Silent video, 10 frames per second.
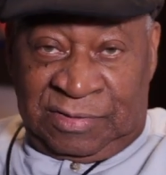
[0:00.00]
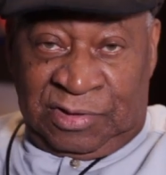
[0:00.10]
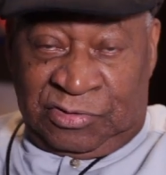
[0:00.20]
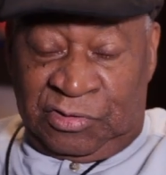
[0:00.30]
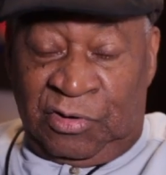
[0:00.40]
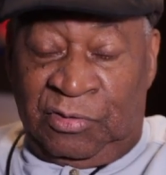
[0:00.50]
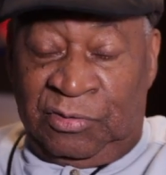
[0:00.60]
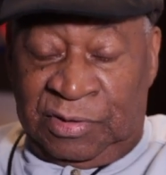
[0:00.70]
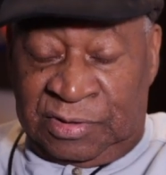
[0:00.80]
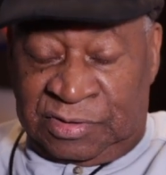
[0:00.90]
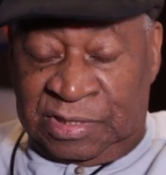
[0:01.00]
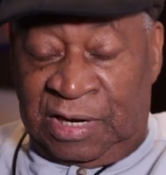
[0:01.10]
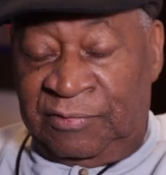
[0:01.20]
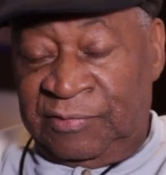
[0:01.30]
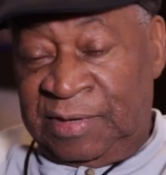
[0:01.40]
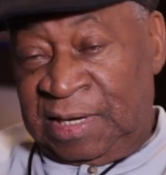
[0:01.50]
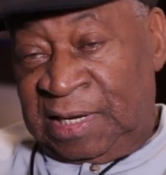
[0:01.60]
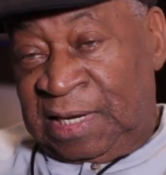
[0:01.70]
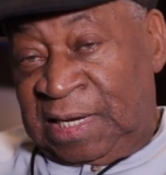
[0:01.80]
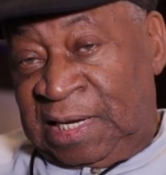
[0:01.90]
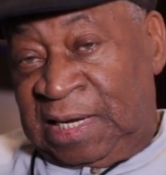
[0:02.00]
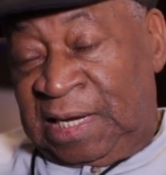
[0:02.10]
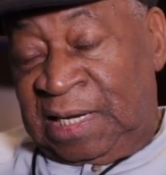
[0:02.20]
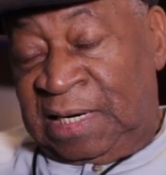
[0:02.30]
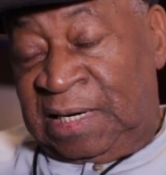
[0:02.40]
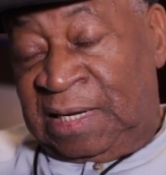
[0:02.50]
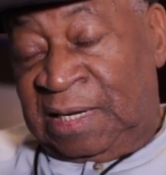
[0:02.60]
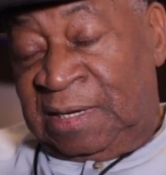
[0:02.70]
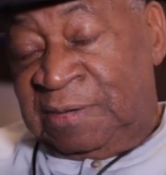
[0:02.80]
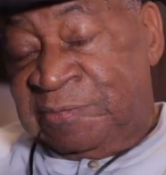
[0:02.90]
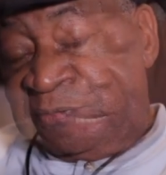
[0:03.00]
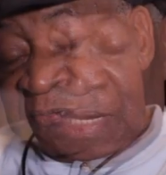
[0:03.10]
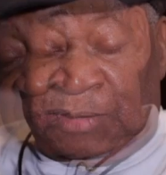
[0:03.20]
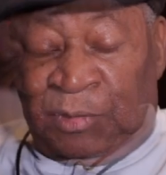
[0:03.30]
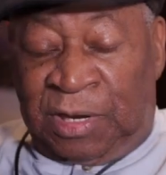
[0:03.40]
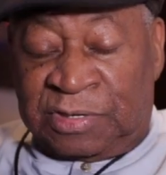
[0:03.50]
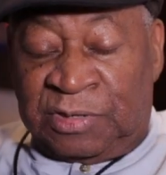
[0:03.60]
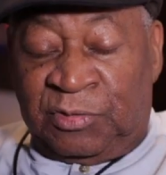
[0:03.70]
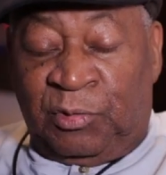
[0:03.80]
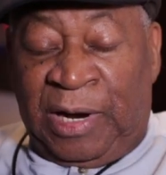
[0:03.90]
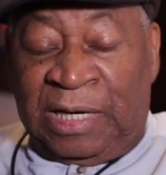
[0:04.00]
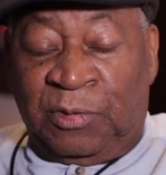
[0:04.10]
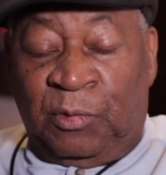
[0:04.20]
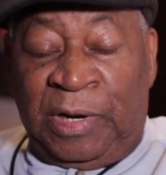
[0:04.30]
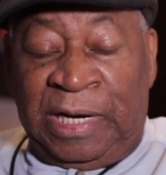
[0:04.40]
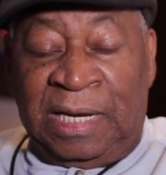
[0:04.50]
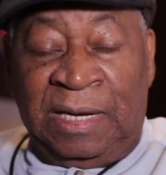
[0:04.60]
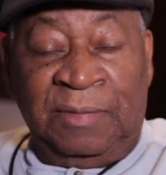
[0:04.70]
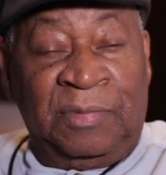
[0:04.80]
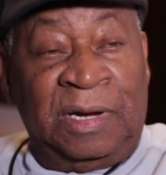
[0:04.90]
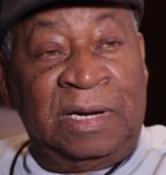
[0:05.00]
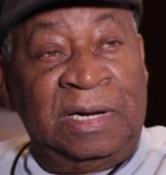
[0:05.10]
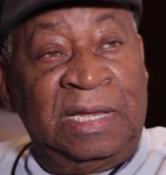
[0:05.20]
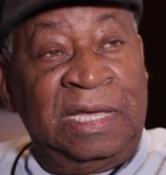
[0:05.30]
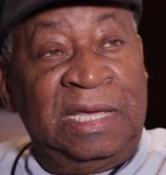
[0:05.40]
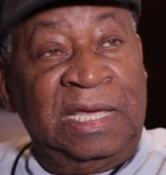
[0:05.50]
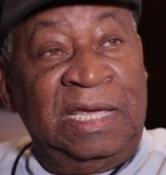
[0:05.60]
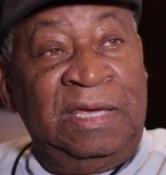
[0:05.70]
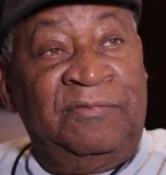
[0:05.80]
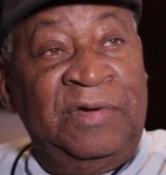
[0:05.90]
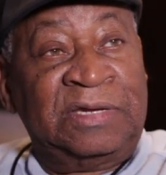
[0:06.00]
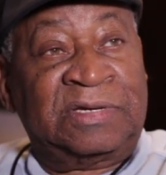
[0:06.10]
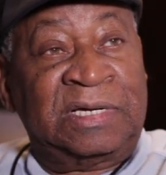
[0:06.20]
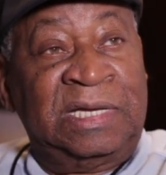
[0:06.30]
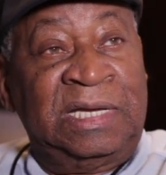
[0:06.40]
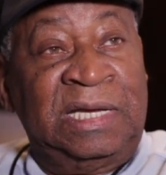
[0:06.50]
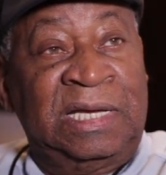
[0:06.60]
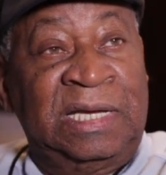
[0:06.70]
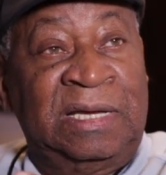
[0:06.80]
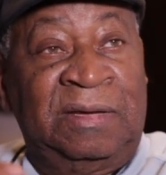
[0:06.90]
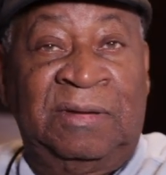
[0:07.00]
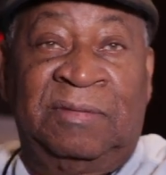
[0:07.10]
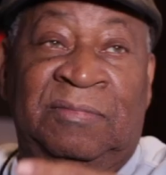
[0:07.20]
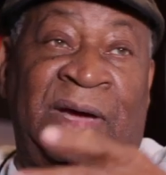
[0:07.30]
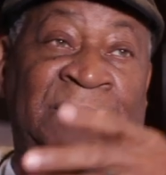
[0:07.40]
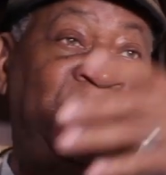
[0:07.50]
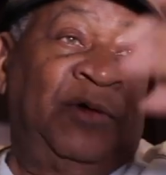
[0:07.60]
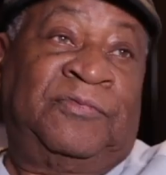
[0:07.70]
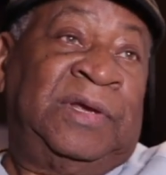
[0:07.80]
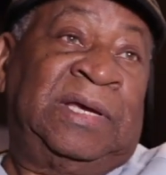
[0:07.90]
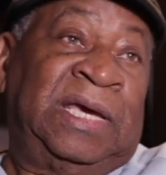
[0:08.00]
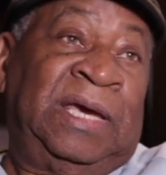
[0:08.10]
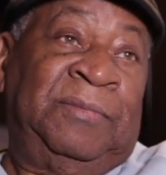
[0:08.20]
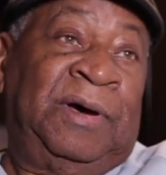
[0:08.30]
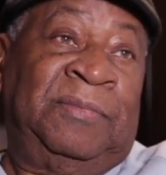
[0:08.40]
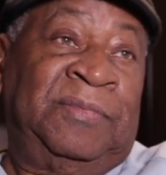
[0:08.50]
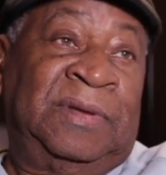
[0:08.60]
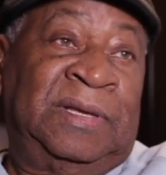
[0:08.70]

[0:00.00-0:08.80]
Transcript: the song itself and uh, it wasn't right away but eventually uh, my birthday came up